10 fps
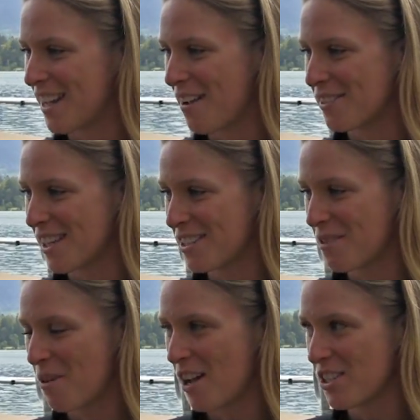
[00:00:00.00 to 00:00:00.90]
and I was
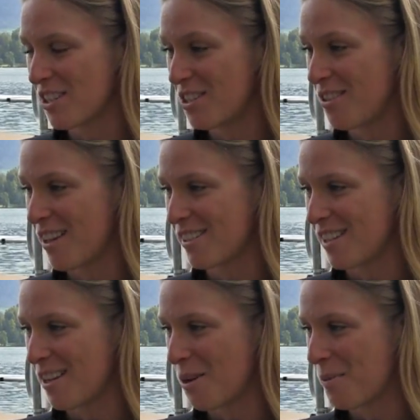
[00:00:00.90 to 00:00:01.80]
actually watching the
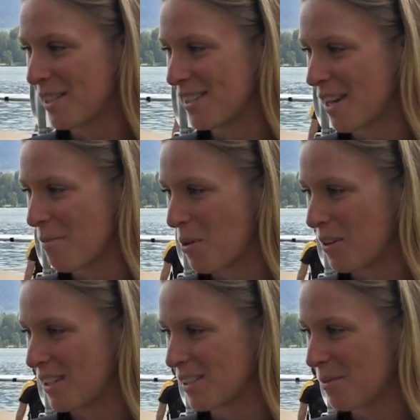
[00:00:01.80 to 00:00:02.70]
2008 opening
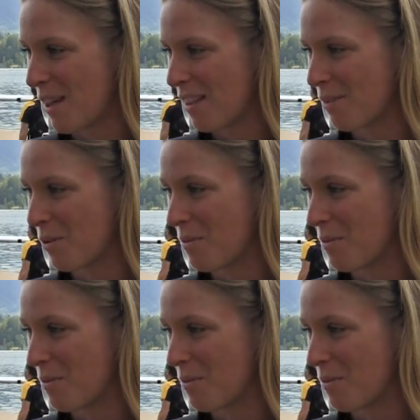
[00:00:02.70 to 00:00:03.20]
ceremonies with